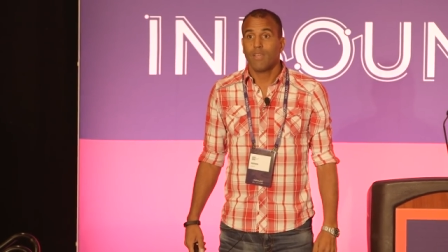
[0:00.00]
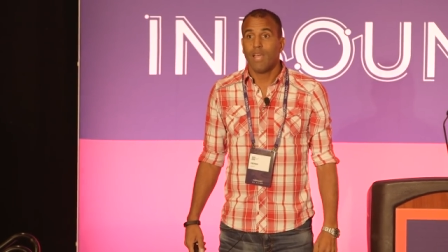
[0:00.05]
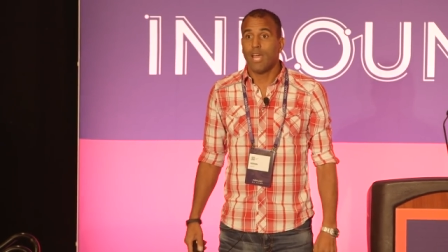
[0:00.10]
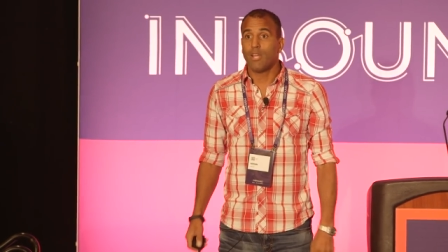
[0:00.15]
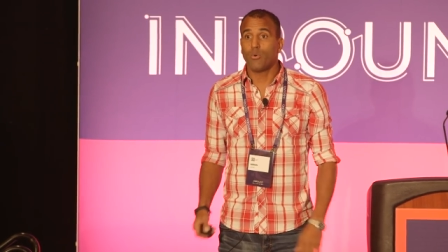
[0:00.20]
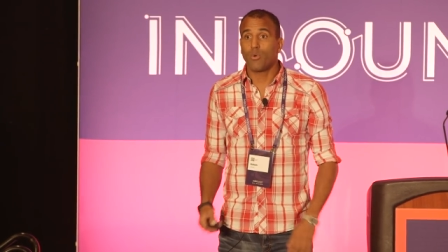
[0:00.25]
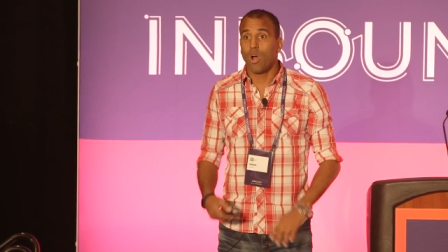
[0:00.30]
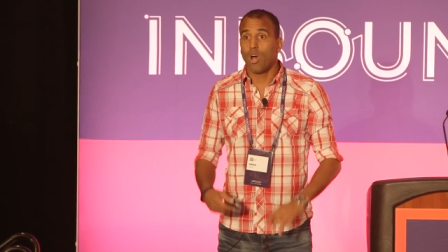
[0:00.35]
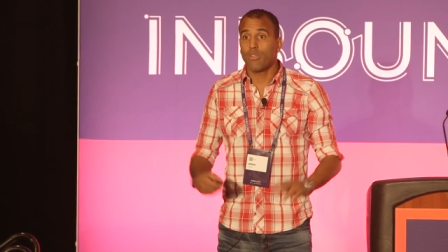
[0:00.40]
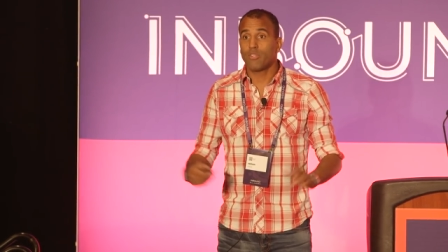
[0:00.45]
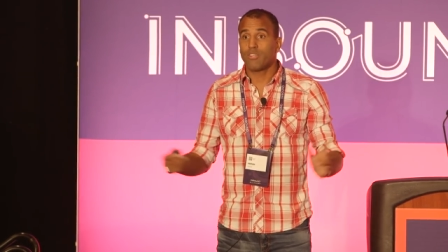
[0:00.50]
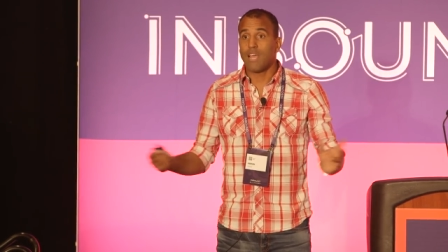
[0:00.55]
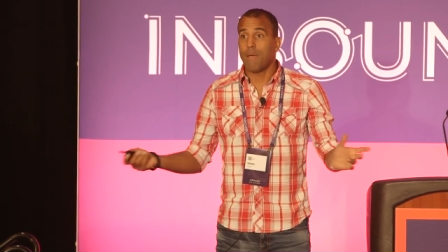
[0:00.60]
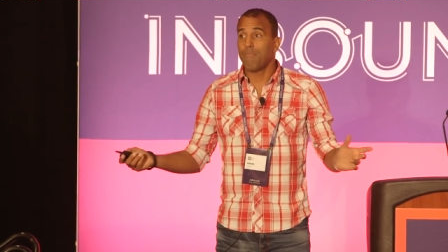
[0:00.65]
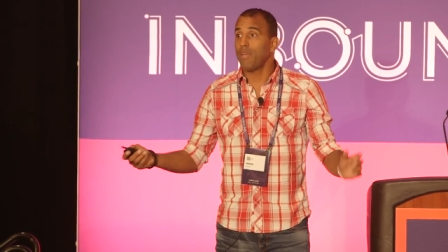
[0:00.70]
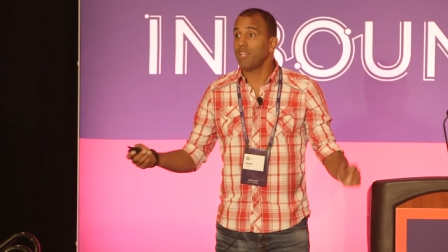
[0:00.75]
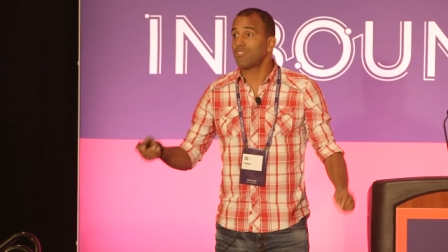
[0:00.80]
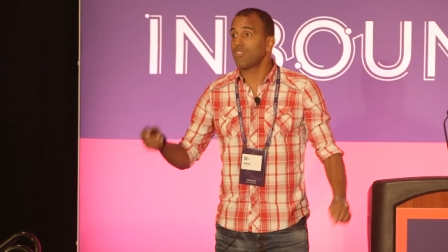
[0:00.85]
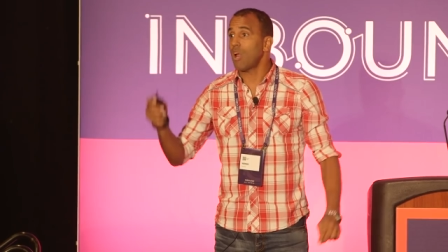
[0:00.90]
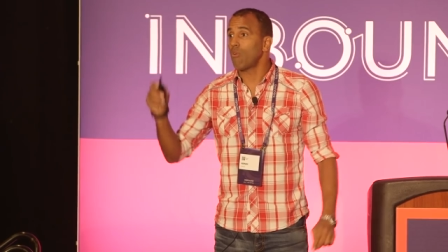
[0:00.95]
I do it all the
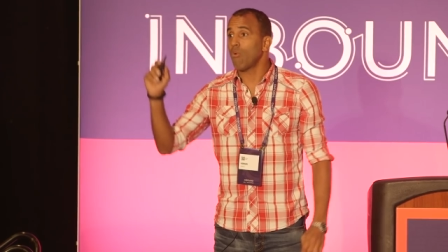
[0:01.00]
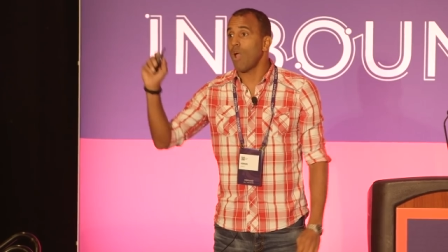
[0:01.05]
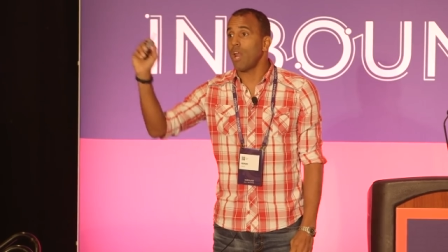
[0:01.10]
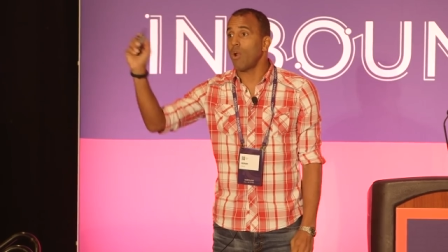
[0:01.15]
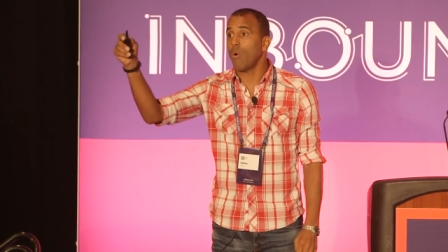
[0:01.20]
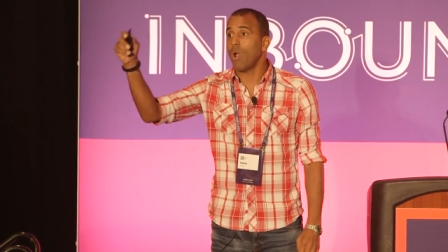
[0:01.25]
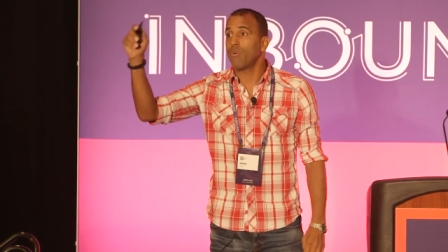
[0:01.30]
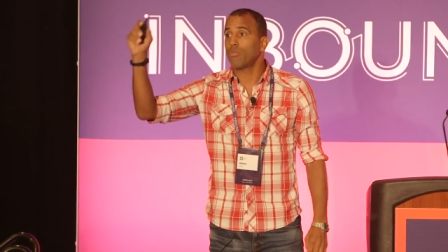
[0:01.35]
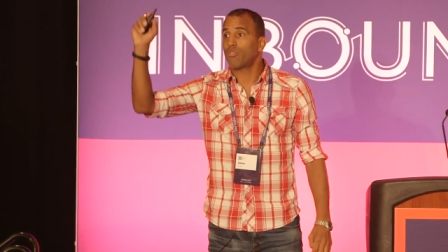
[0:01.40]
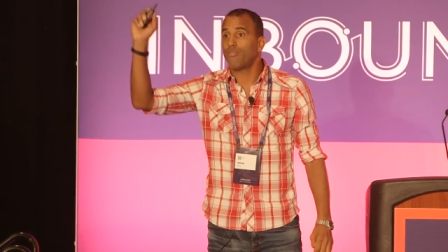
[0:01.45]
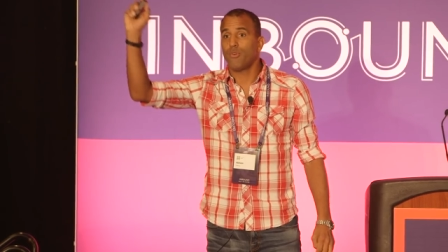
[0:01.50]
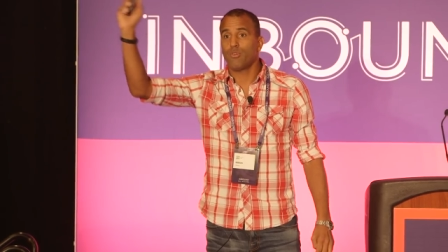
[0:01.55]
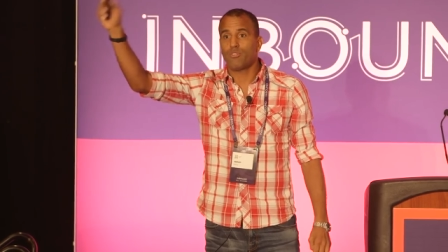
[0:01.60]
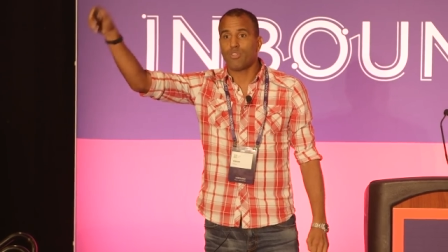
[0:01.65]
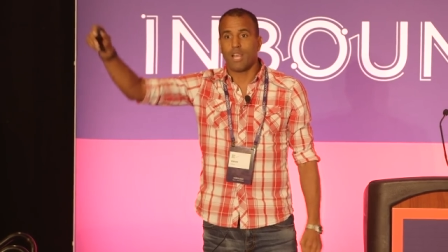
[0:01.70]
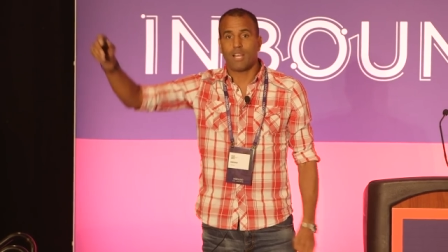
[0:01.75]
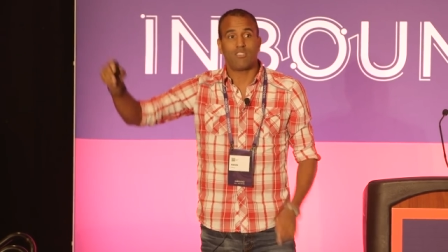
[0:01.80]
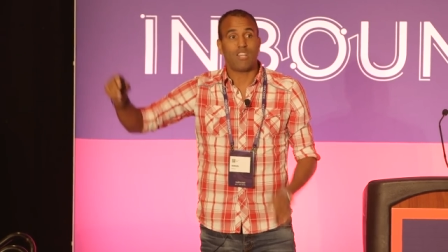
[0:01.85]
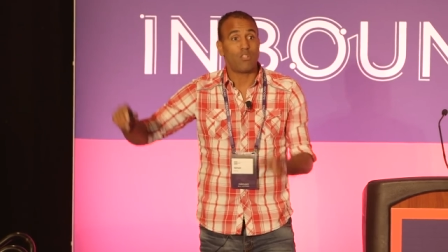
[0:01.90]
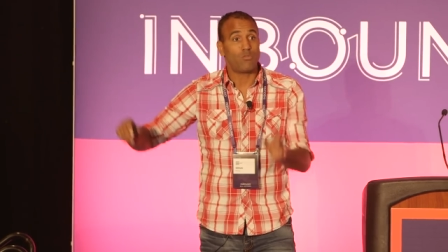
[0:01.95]
time. They start right away with the future
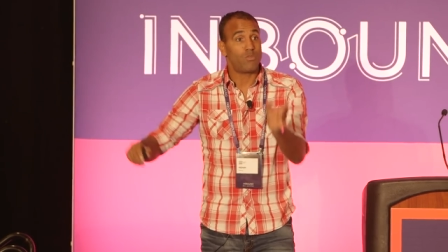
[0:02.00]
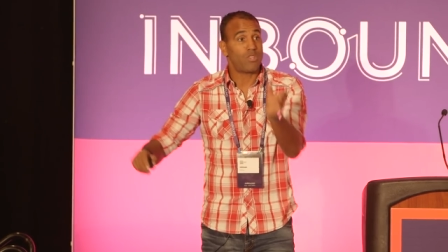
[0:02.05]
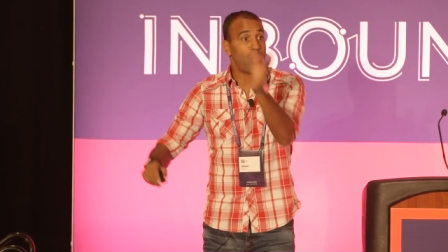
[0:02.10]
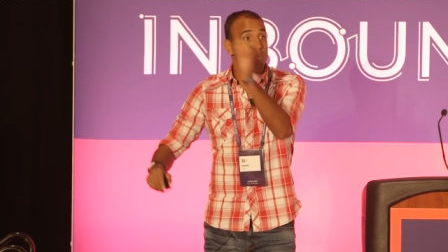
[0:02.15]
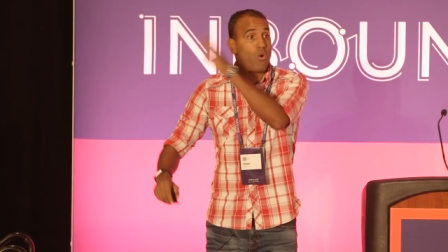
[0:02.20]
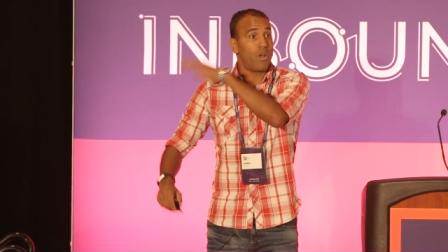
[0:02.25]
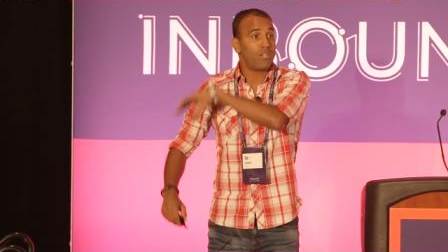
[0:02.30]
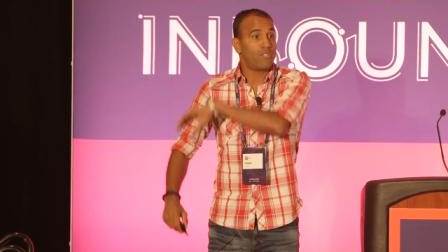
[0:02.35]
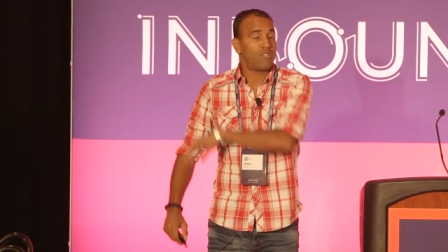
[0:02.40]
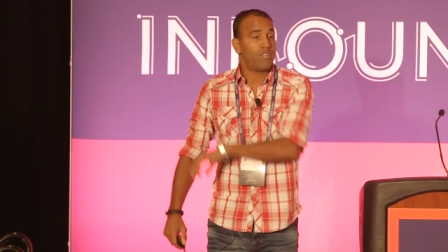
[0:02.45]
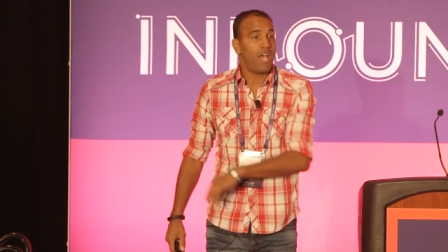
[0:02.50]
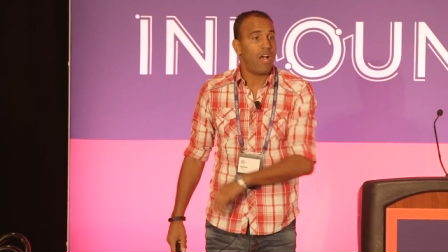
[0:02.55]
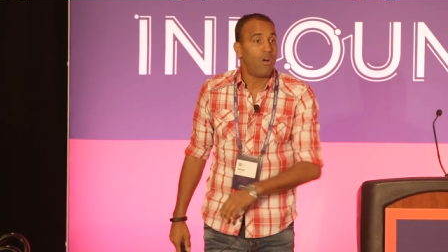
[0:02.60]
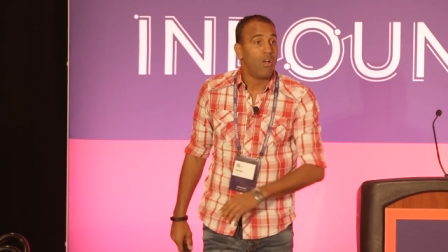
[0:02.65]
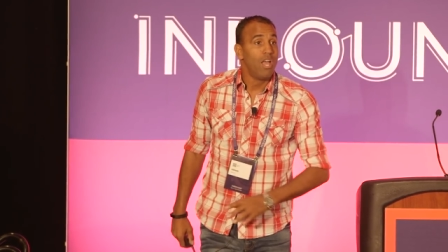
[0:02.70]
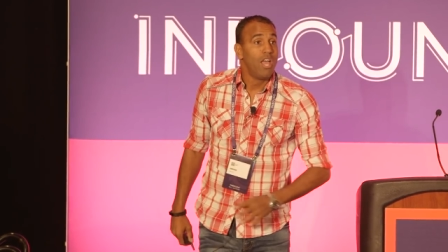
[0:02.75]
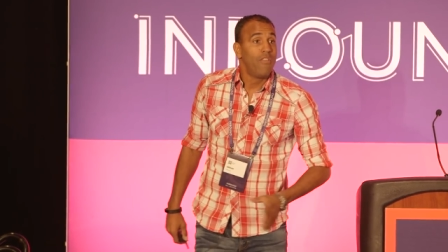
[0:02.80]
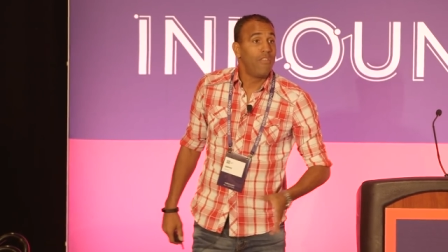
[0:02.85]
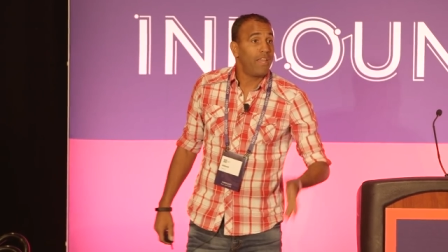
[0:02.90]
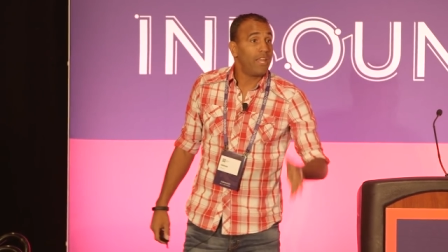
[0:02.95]
state because that's what they want to
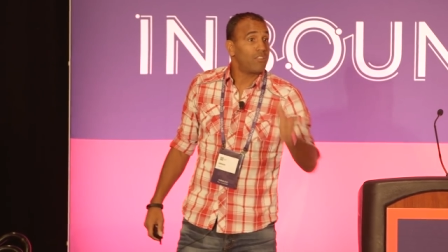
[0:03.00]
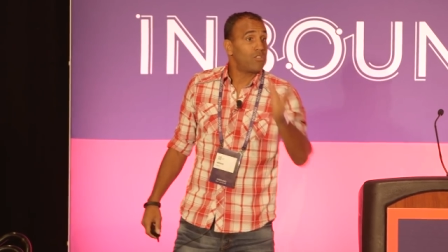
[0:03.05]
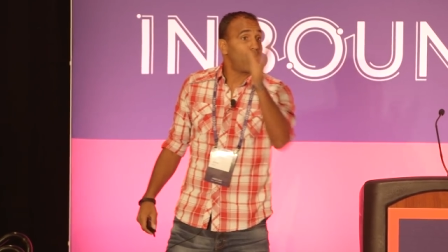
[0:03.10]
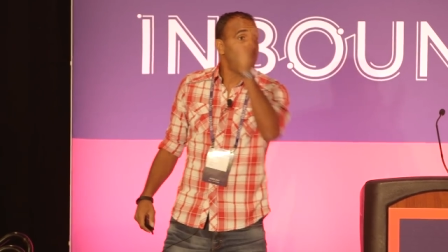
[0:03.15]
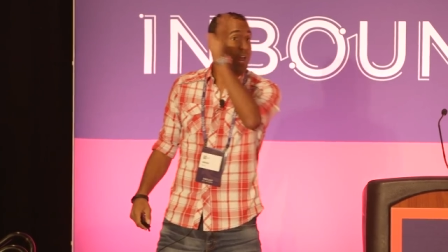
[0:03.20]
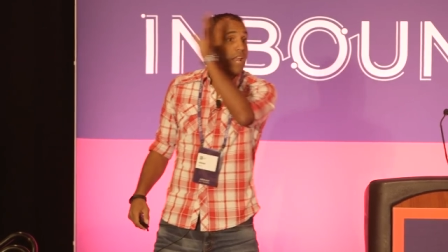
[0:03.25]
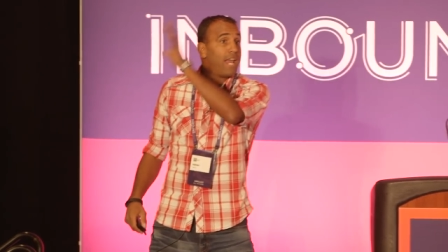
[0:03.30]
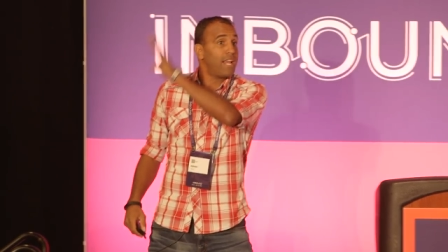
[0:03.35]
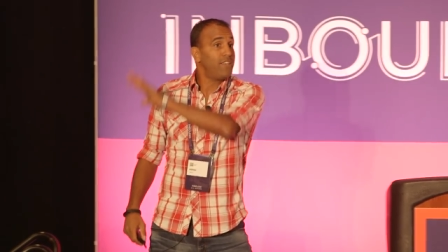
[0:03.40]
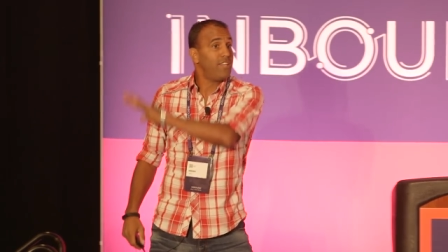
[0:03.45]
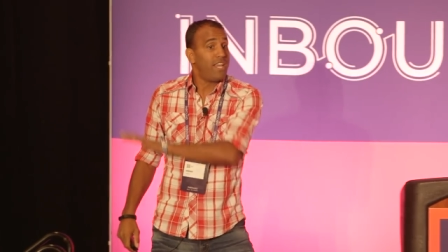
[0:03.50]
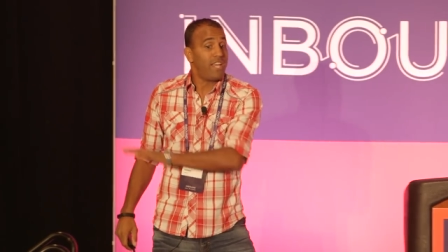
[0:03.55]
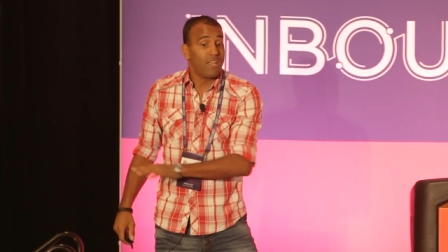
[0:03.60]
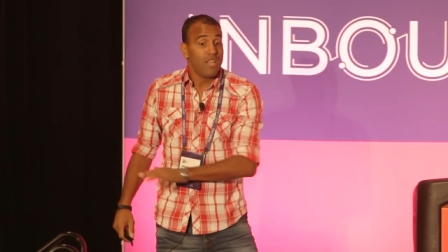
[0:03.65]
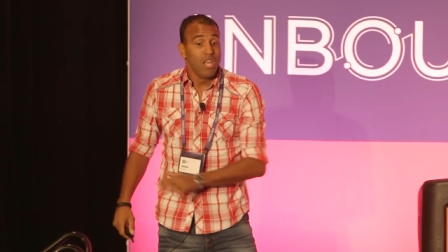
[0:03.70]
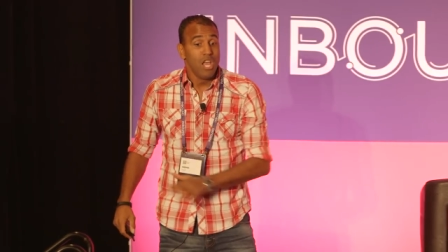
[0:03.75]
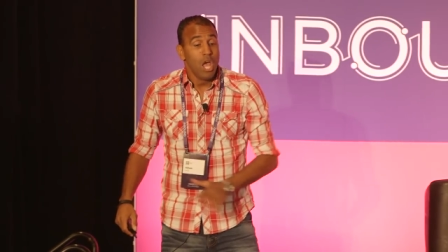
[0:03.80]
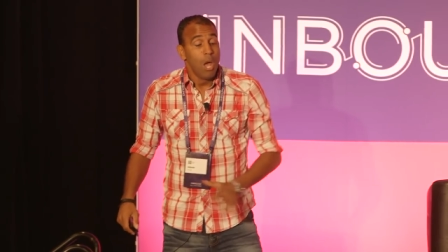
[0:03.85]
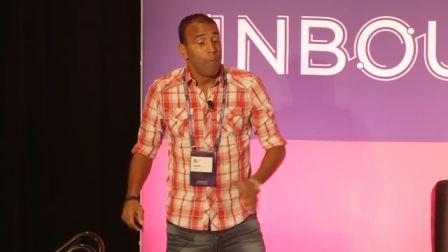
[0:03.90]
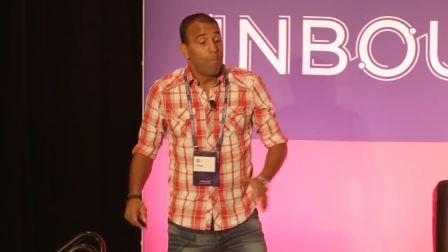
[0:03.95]
sell. And they got the right idea.